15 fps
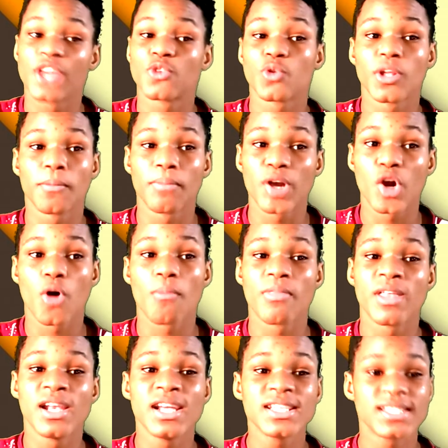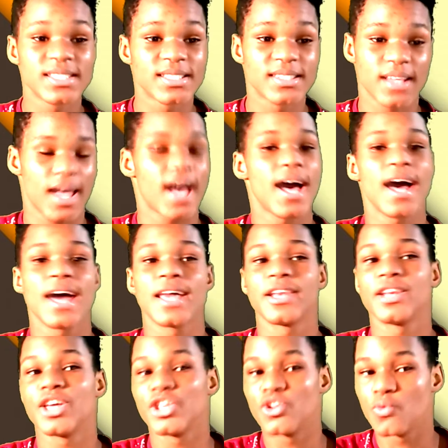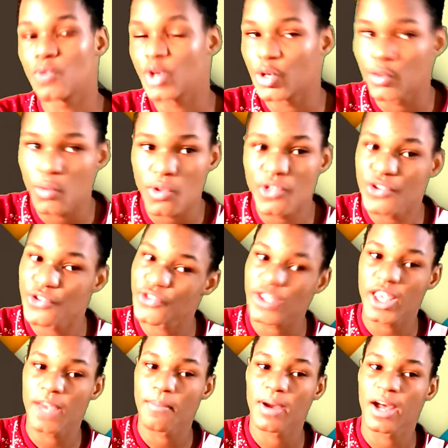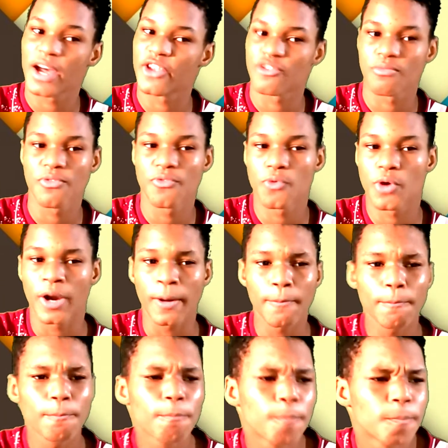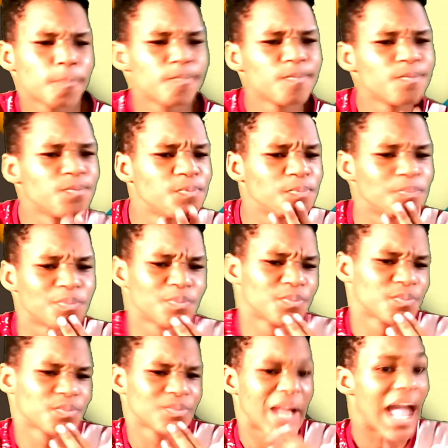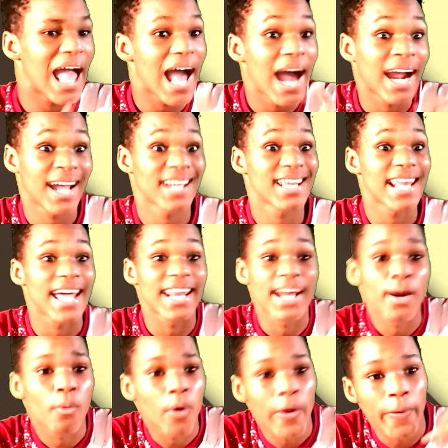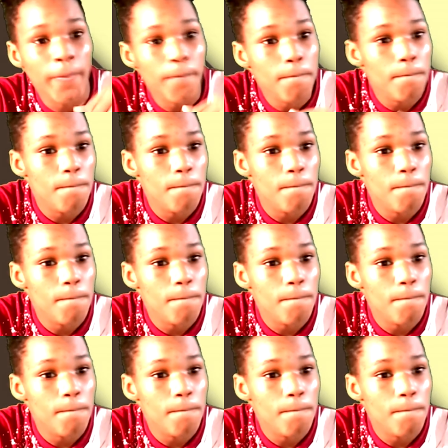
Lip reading: It will bring up the list and you would do the same as before. I kinda like that one.